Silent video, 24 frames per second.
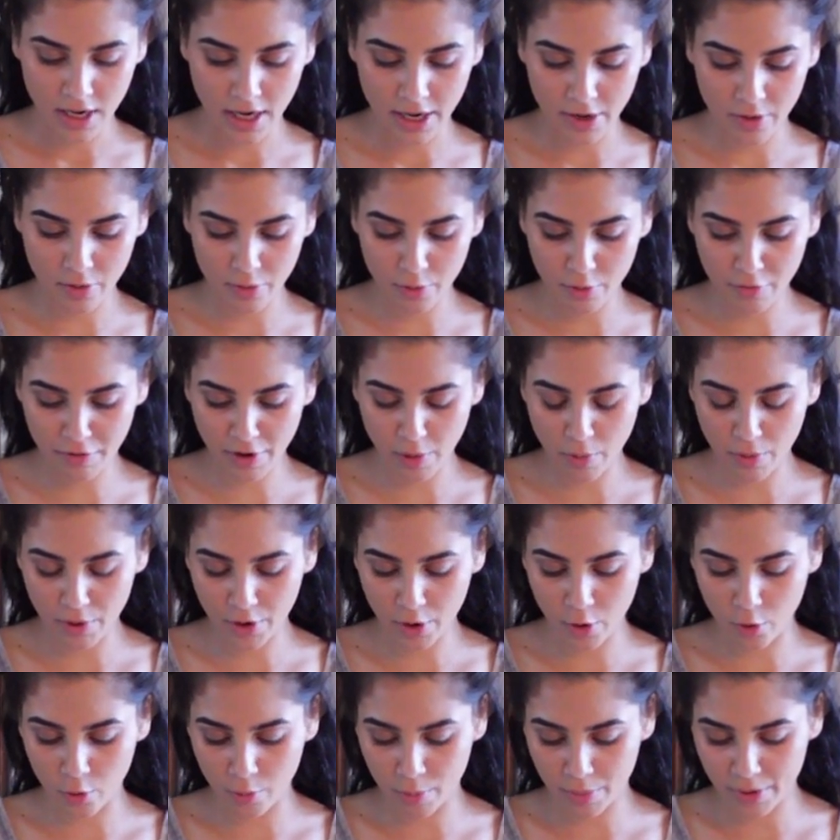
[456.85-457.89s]
I don't know if I
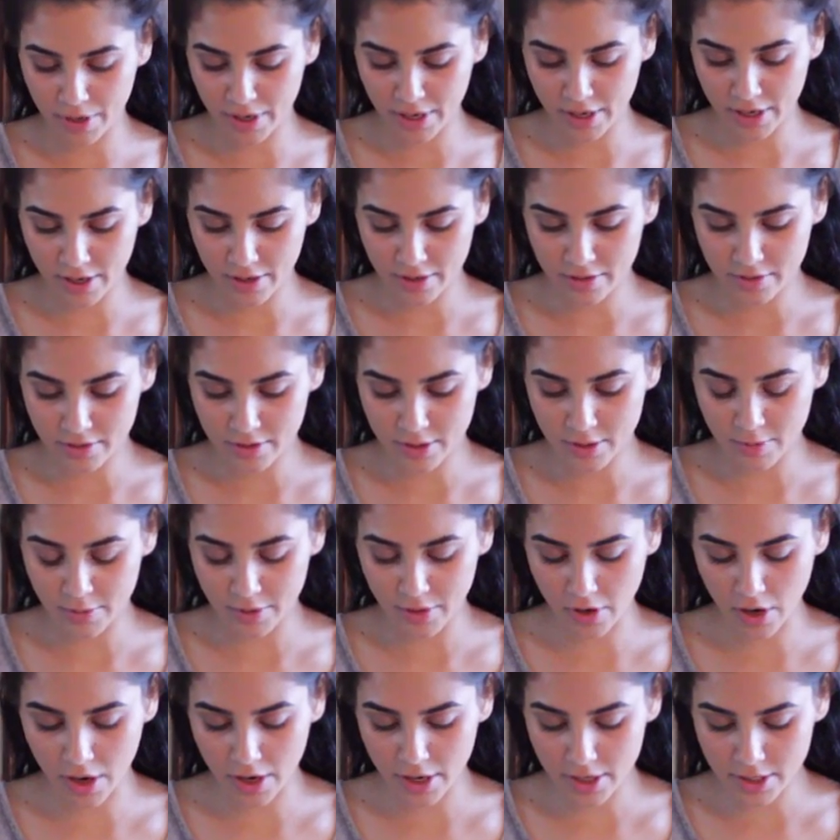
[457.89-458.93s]
want to open it, to
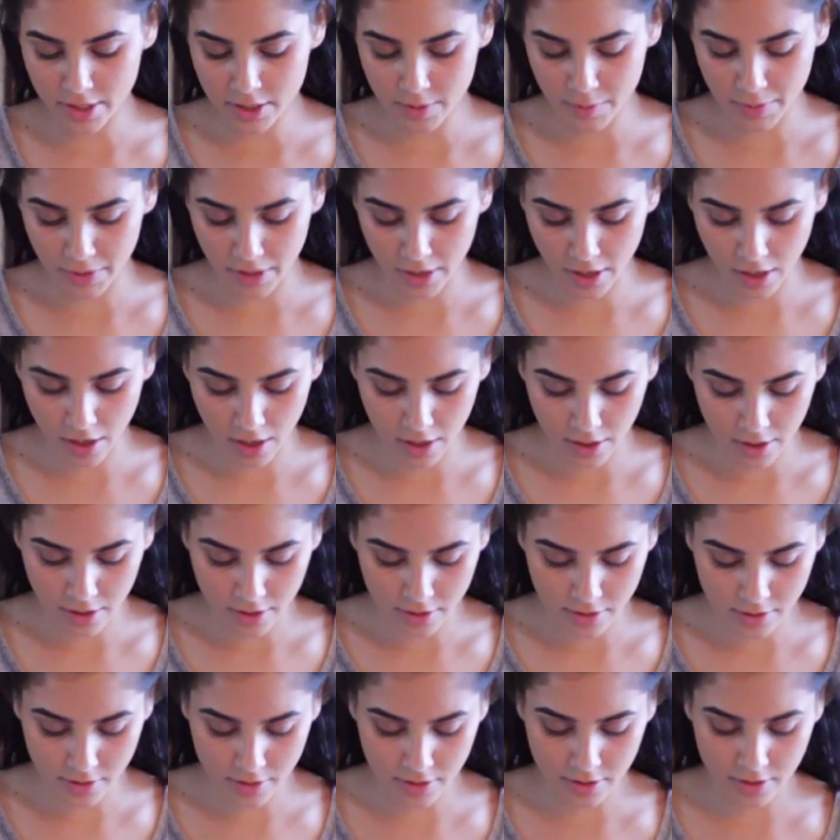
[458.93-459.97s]
be honest,
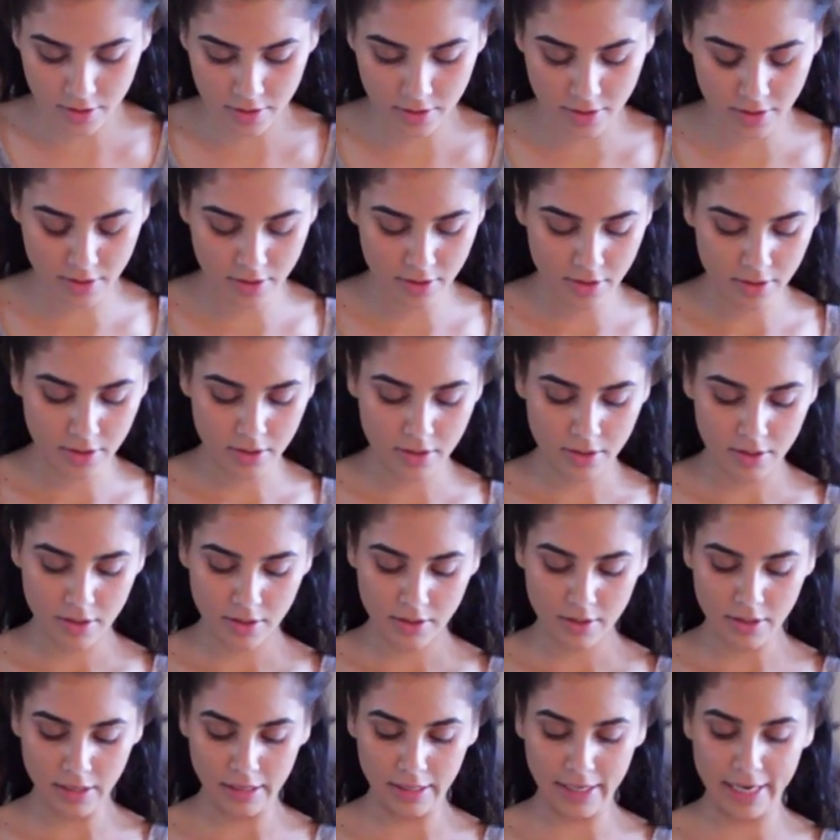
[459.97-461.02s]
because
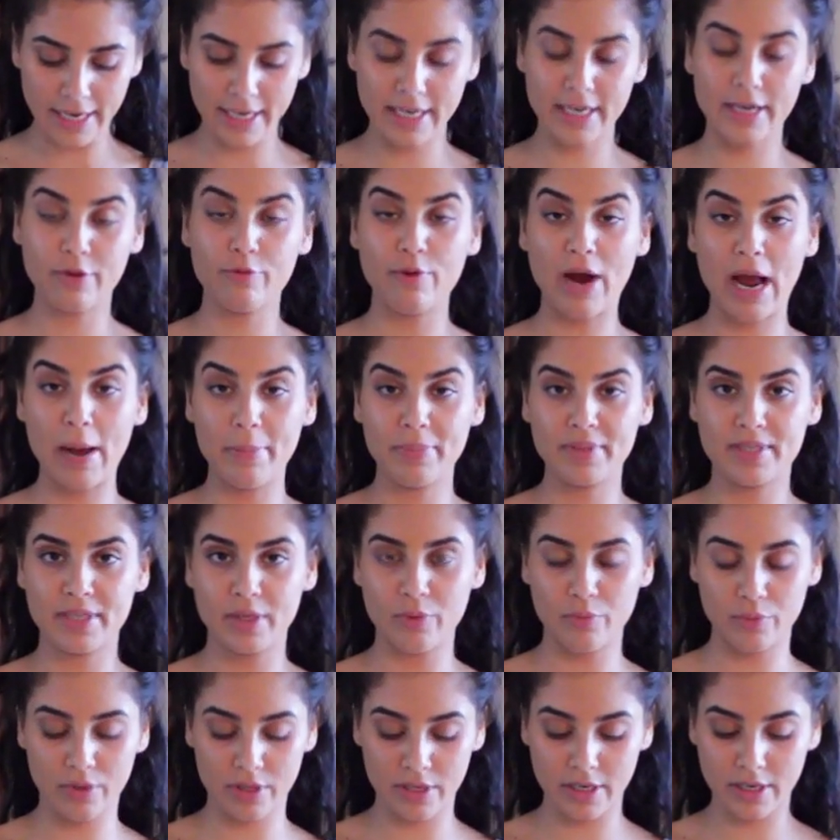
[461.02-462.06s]
the lady wrapped
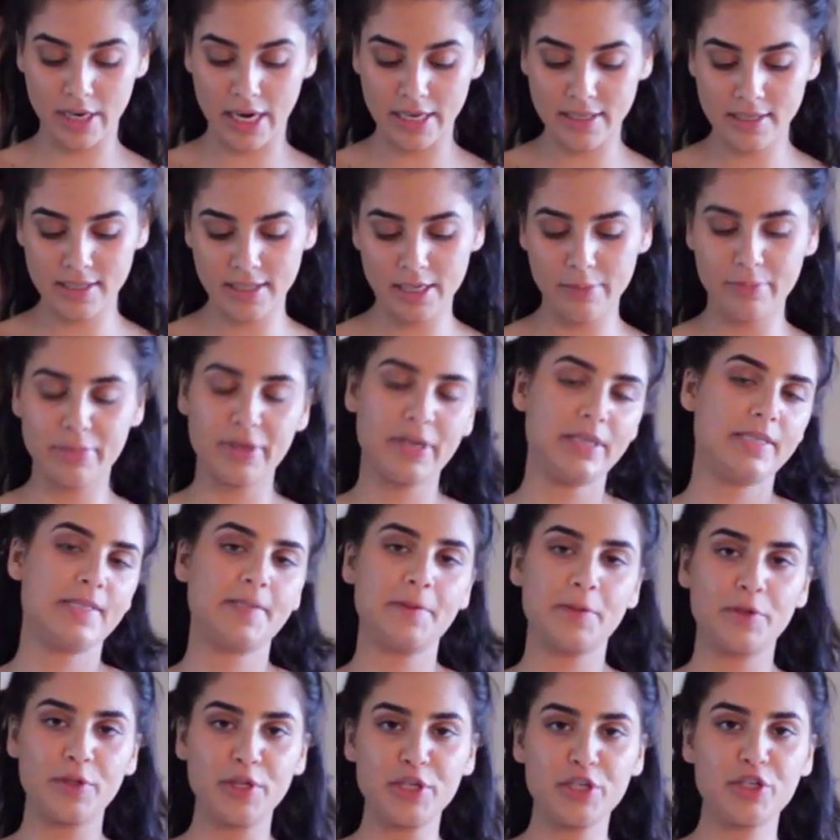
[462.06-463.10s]
it really nicely, but
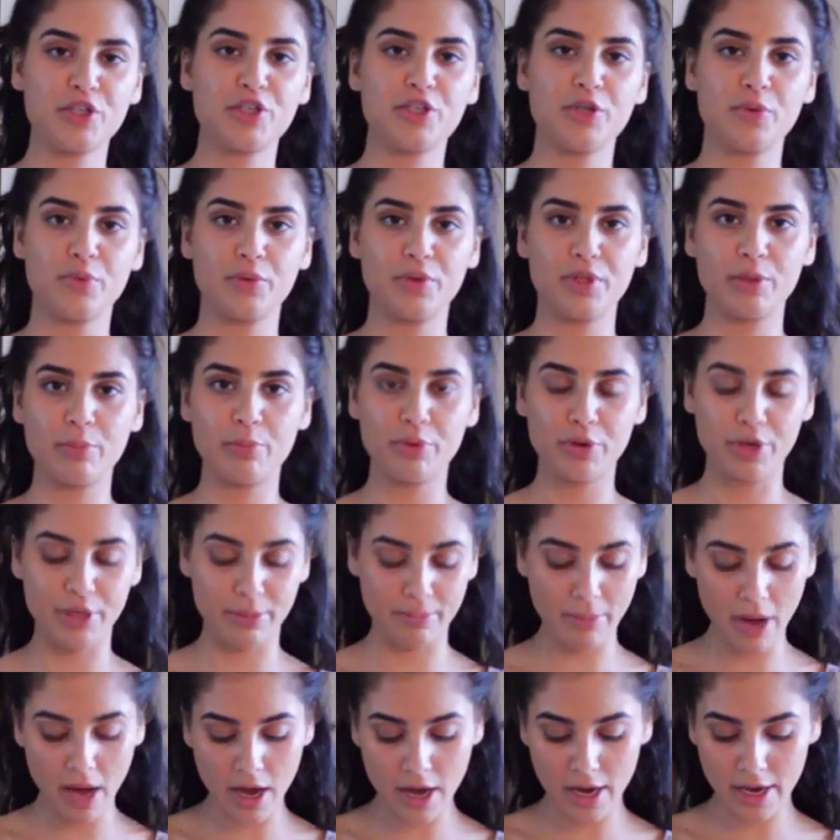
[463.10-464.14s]
it's really just a really pretty
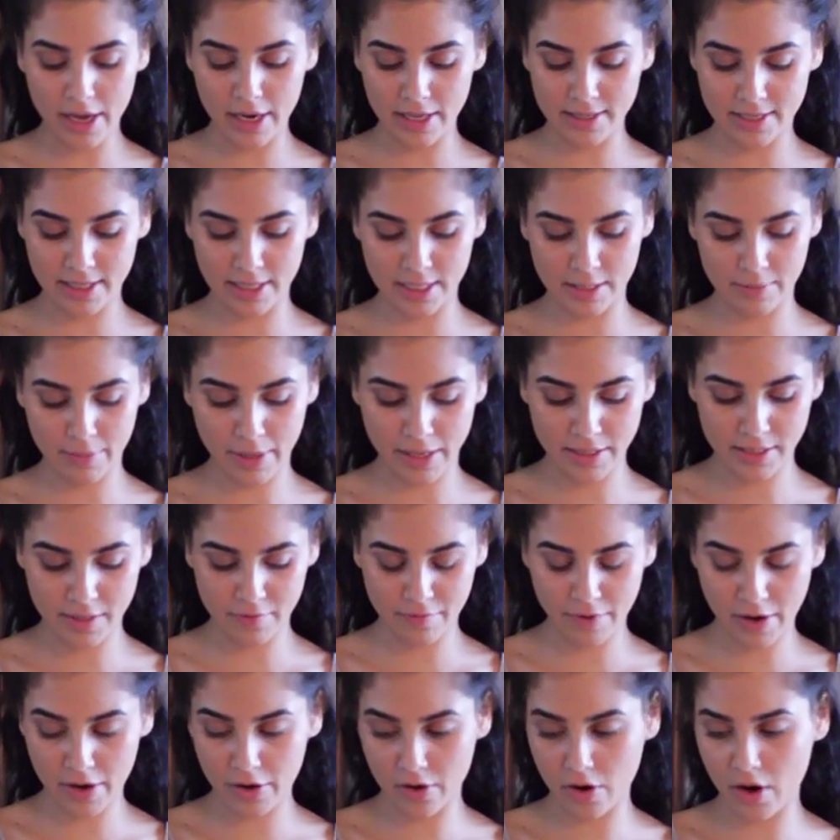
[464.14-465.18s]
mug and it says best
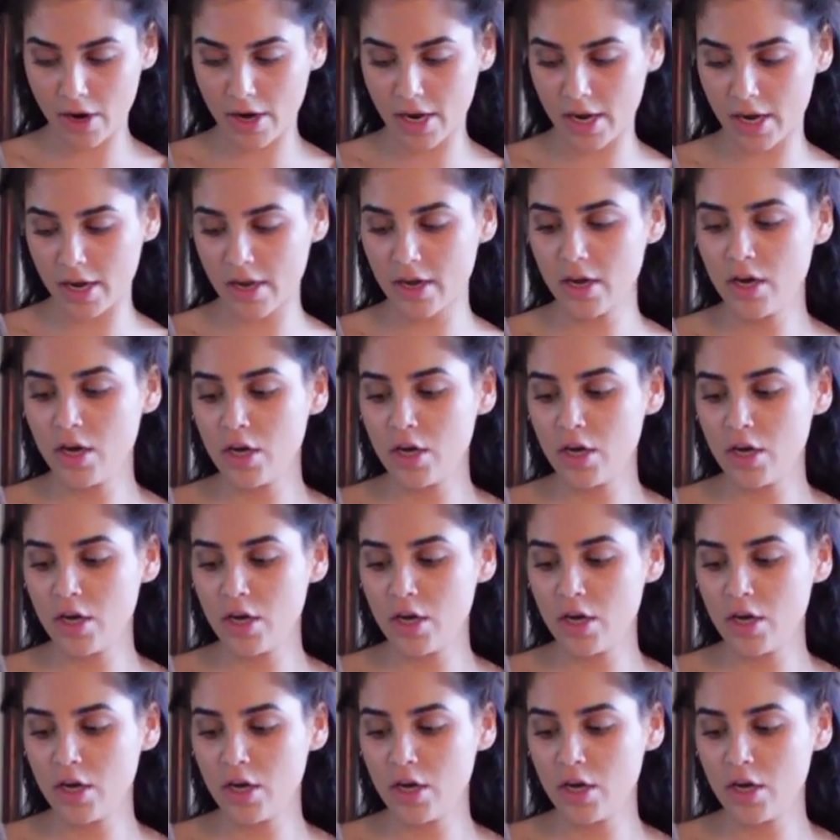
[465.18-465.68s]
friend on it.